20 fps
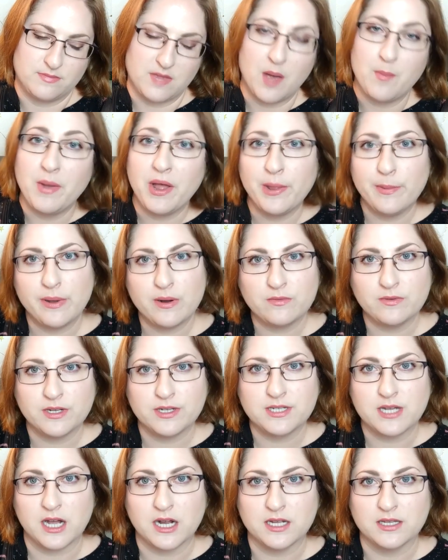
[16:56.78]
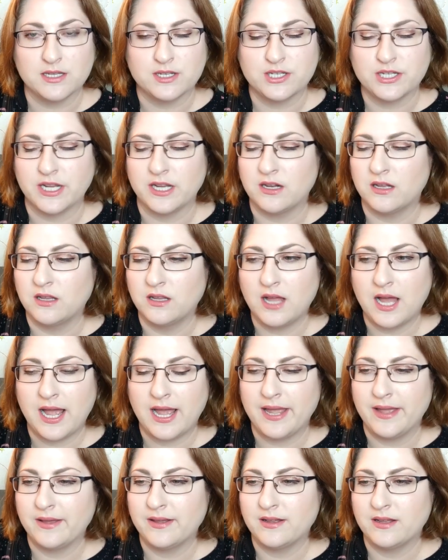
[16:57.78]
I'm all about real talk on this channel.
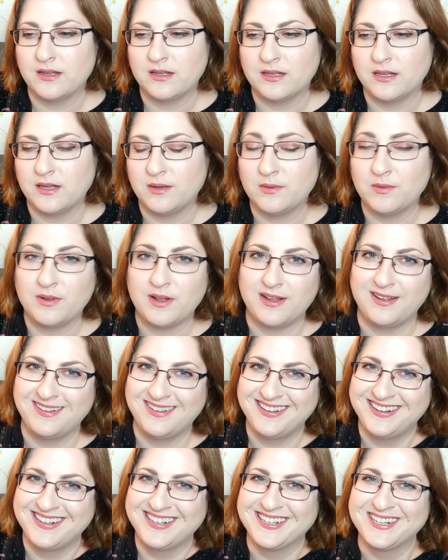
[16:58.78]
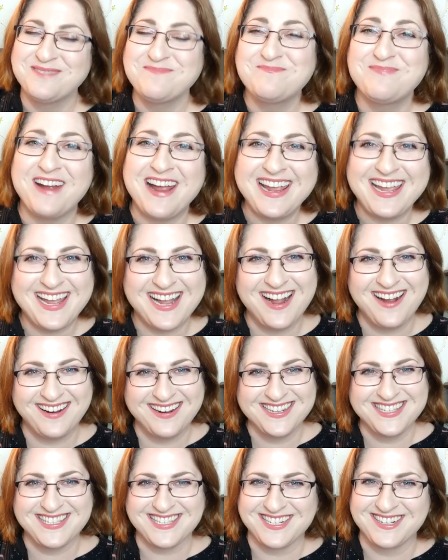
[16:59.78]
I, breaking
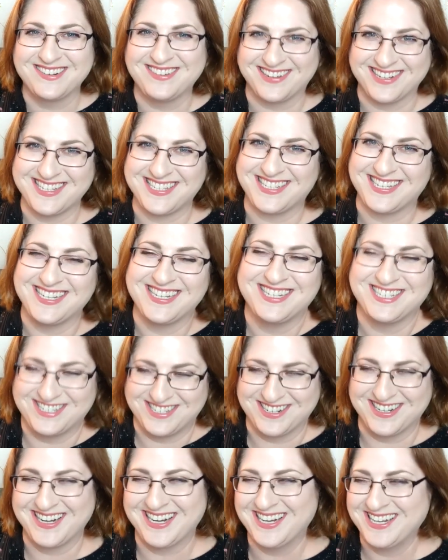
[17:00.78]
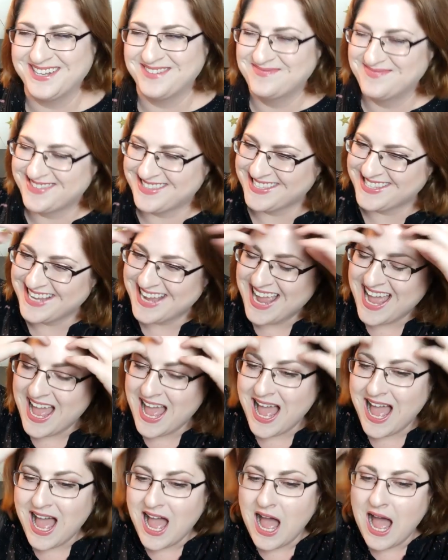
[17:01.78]
hearts and crushing dreams.
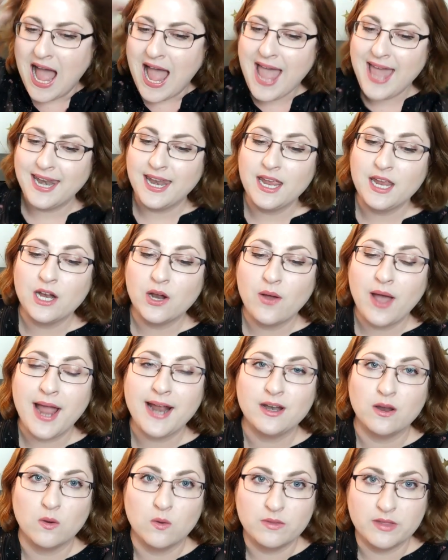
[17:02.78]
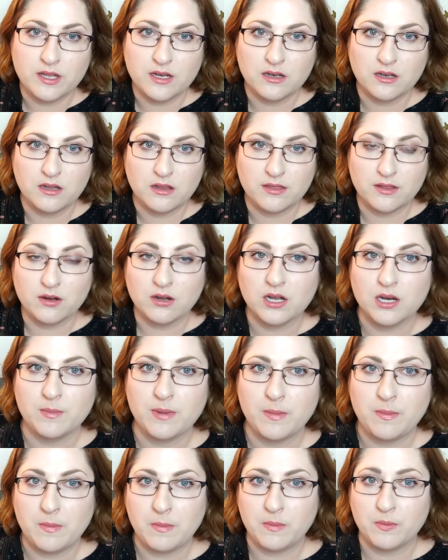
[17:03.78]
And you know, I know that there are going to
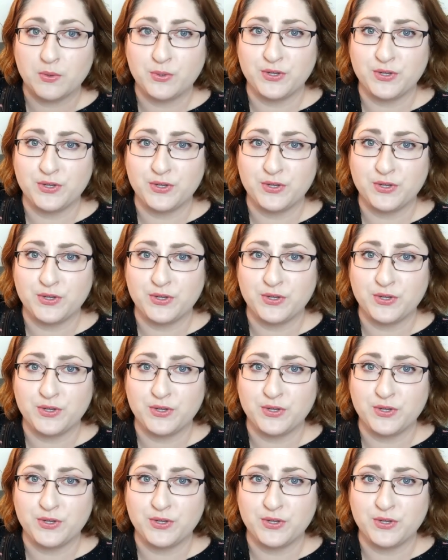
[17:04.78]
be people who